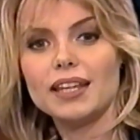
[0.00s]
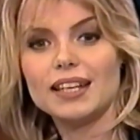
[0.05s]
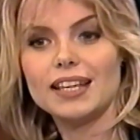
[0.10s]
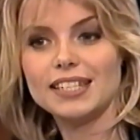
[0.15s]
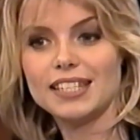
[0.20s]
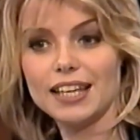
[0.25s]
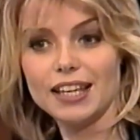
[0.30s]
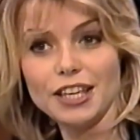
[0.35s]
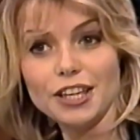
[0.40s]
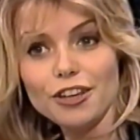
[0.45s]
And I
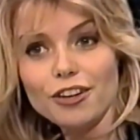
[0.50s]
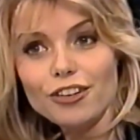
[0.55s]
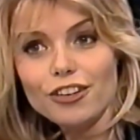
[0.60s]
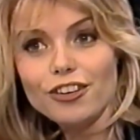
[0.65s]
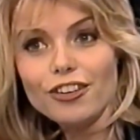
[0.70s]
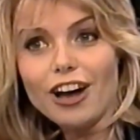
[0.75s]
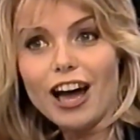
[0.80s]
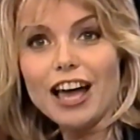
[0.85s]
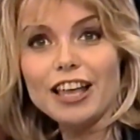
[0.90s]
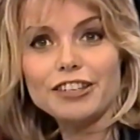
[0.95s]
said, you,
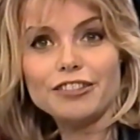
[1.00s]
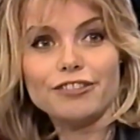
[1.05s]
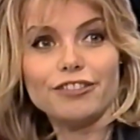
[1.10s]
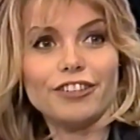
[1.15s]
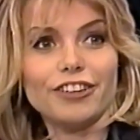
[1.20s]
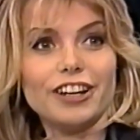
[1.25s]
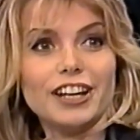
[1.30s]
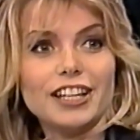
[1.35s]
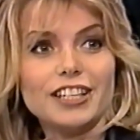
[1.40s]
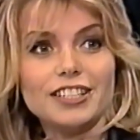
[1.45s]
you asked
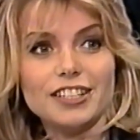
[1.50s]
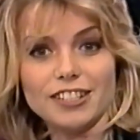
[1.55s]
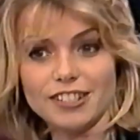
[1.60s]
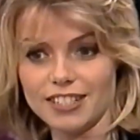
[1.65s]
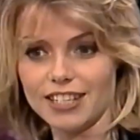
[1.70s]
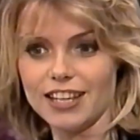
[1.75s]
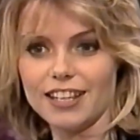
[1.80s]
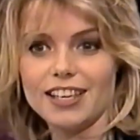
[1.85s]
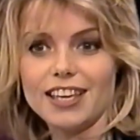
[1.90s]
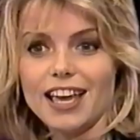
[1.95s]
for it. You
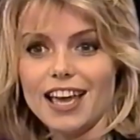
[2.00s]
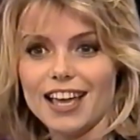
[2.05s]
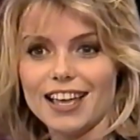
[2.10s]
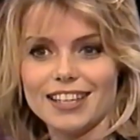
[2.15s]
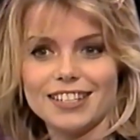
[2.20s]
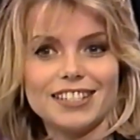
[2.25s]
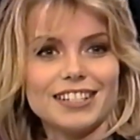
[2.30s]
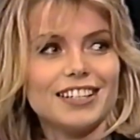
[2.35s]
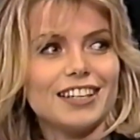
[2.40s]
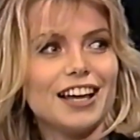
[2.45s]
said
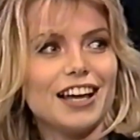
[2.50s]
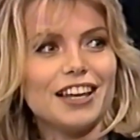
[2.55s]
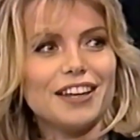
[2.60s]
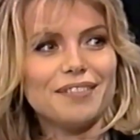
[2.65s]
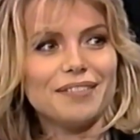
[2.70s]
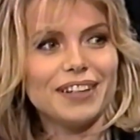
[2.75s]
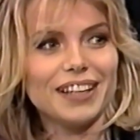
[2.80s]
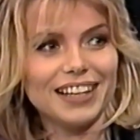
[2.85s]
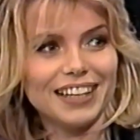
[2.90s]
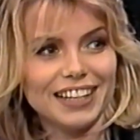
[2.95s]
yes, you know. And
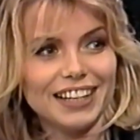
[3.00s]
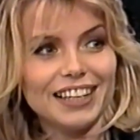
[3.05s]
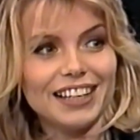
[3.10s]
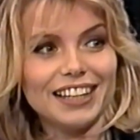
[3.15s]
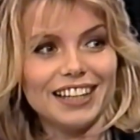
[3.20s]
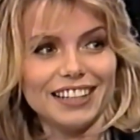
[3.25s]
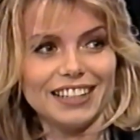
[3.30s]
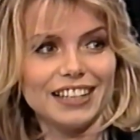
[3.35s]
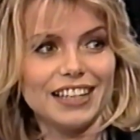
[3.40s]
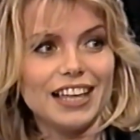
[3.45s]
you ate an
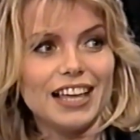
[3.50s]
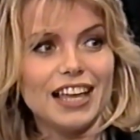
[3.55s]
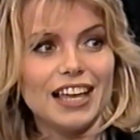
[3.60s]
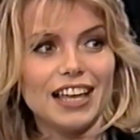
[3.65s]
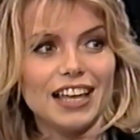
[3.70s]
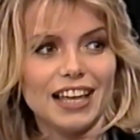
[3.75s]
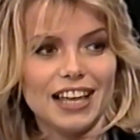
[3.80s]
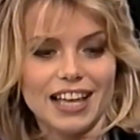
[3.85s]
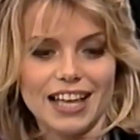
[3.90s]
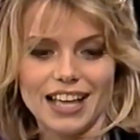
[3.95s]
eyeball?
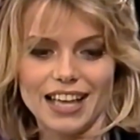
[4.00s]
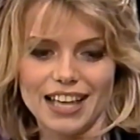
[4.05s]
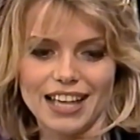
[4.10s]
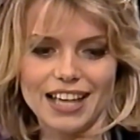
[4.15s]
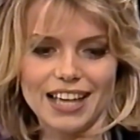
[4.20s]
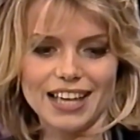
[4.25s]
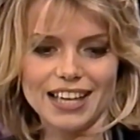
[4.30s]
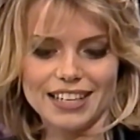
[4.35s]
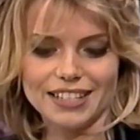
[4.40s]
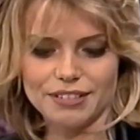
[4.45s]

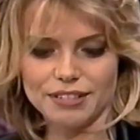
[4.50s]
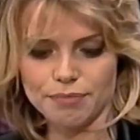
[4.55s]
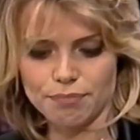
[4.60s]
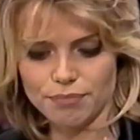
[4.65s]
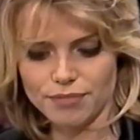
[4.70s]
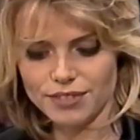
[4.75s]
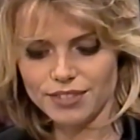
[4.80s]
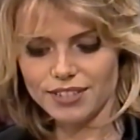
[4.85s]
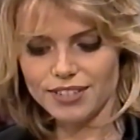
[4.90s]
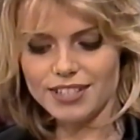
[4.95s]
I,
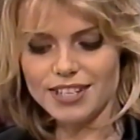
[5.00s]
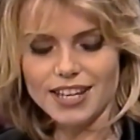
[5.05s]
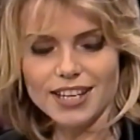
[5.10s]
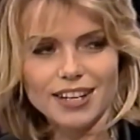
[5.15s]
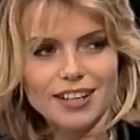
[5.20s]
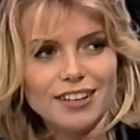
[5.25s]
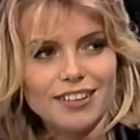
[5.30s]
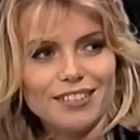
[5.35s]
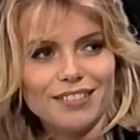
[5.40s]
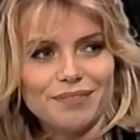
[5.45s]
you
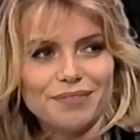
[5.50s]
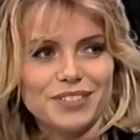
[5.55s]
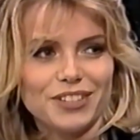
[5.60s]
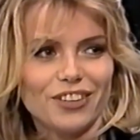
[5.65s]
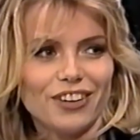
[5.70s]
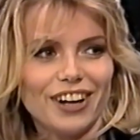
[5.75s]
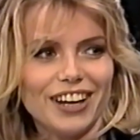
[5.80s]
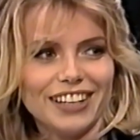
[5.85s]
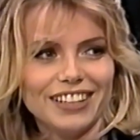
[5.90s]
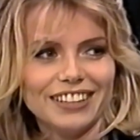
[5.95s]
know,
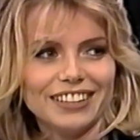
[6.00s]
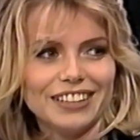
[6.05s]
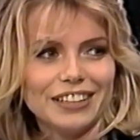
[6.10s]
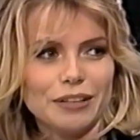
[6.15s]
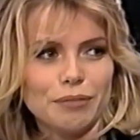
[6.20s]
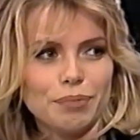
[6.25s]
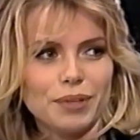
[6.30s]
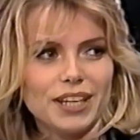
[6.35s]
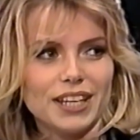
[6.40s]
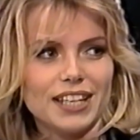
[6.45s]
tried a
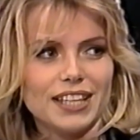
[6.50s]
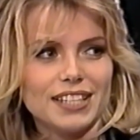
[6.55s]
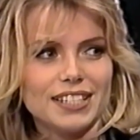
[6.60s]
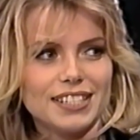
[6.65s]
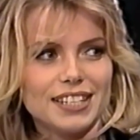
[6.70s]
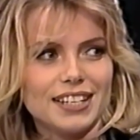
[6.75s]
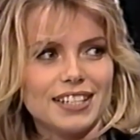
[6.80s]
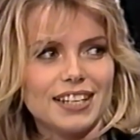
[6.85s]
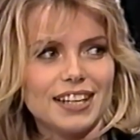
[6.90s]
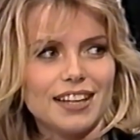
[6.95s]
little
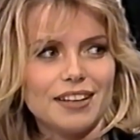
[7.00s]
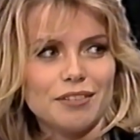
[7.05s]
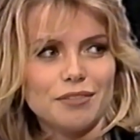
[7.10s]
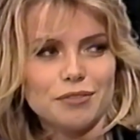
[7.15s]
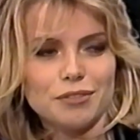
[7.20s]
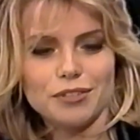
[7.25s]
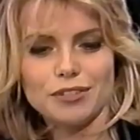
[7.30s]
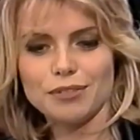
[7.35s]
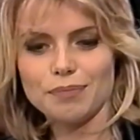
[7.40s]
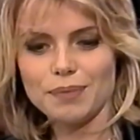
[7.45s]
piece. And it's always
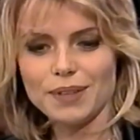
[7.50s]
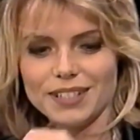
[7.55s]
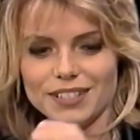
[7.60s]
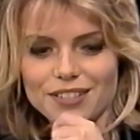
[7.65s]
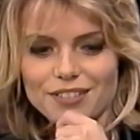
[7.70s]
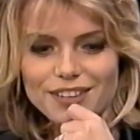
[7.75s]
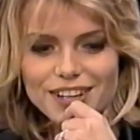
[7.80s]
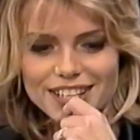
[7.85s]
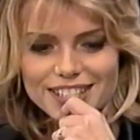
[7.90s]
good to have one piece of eyeball.